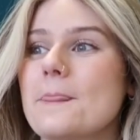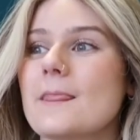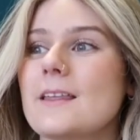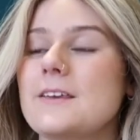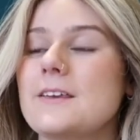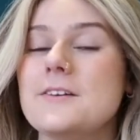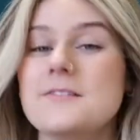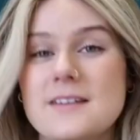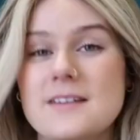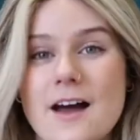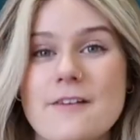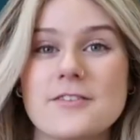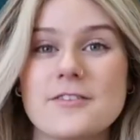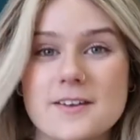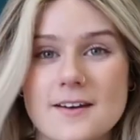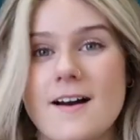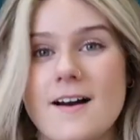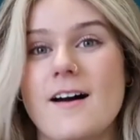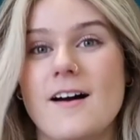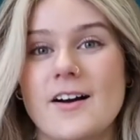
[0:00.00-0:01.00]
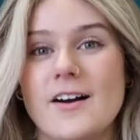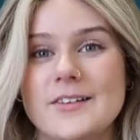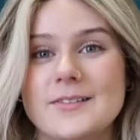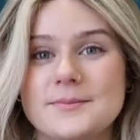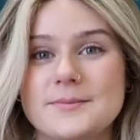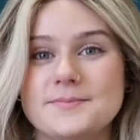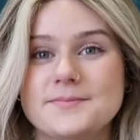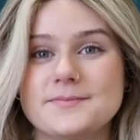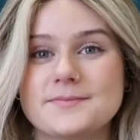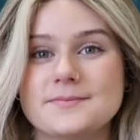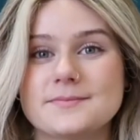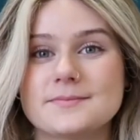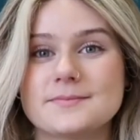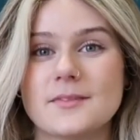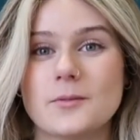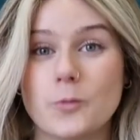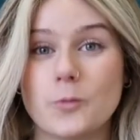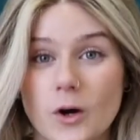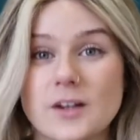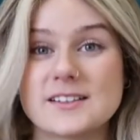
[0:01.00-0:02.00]
you never know
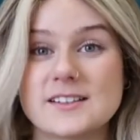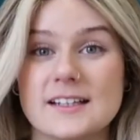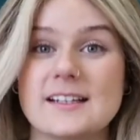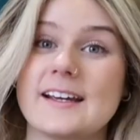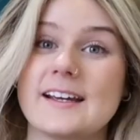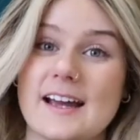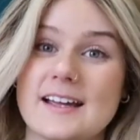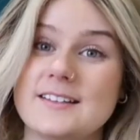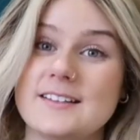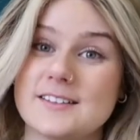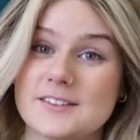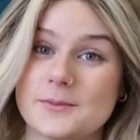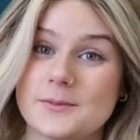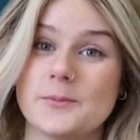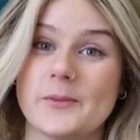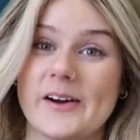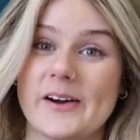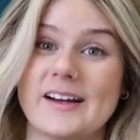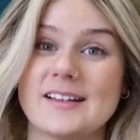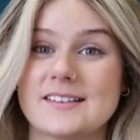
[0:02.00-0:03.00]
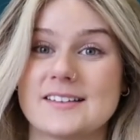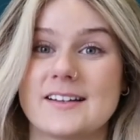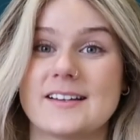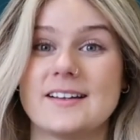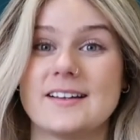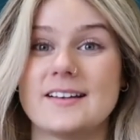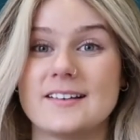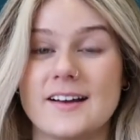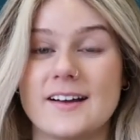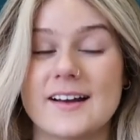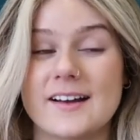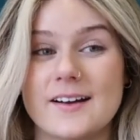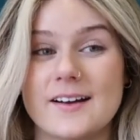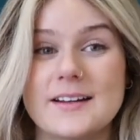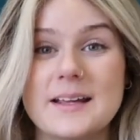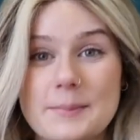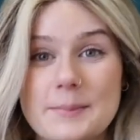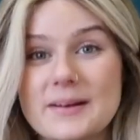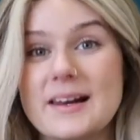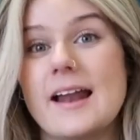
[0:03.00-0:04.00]
what's going to get you somewhere. So like, like
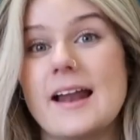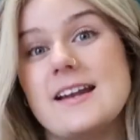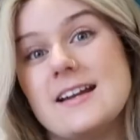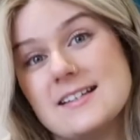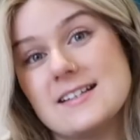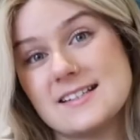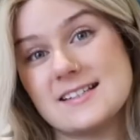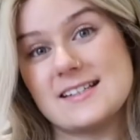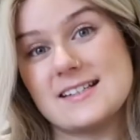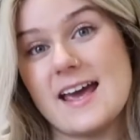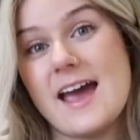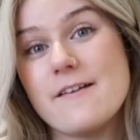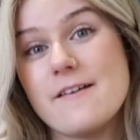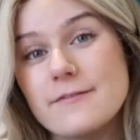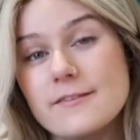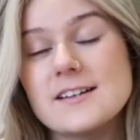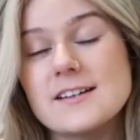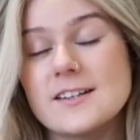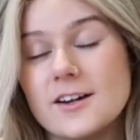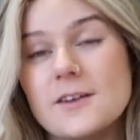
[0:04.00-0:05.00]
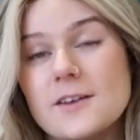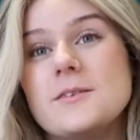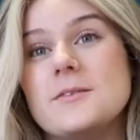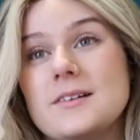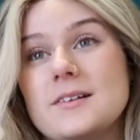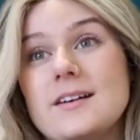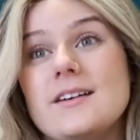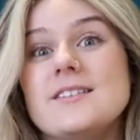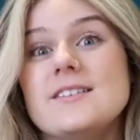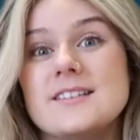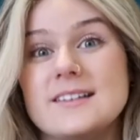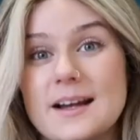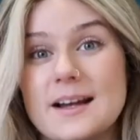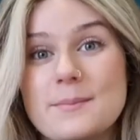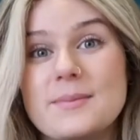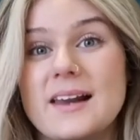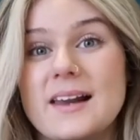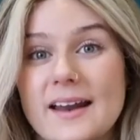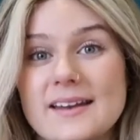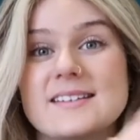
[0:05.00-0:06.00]
you're planting a seed. Every time you upload, you're like
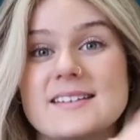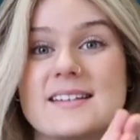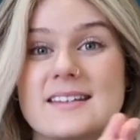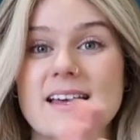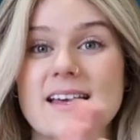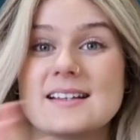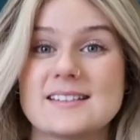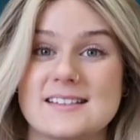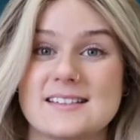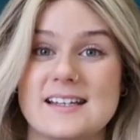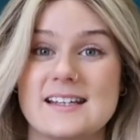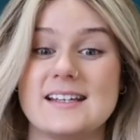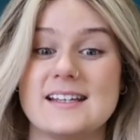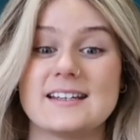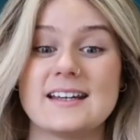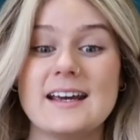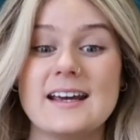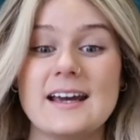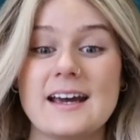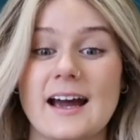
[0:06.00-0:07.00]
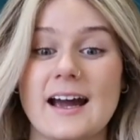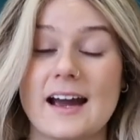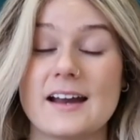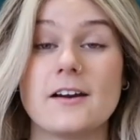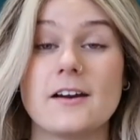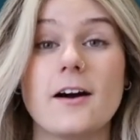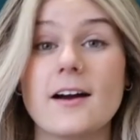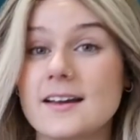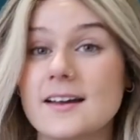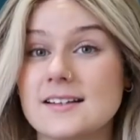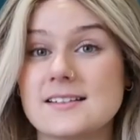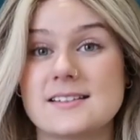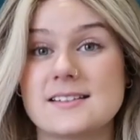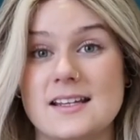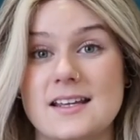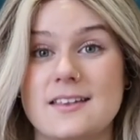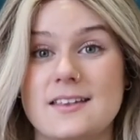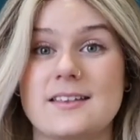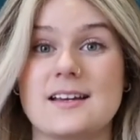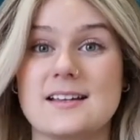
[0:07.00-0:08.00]
planting that seed. And I can
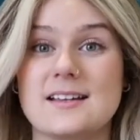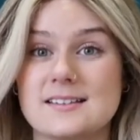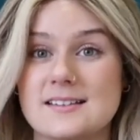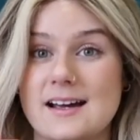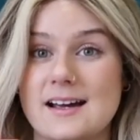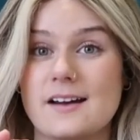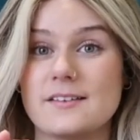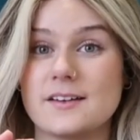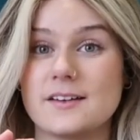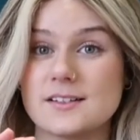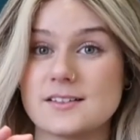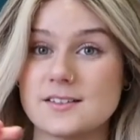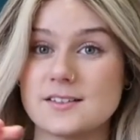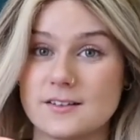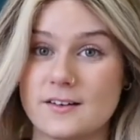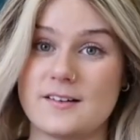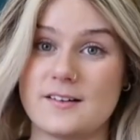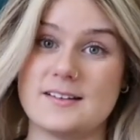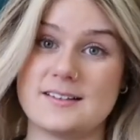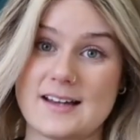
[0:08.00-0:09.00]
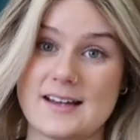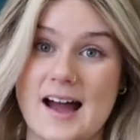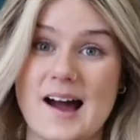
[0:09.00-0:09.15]
see things now that are starting to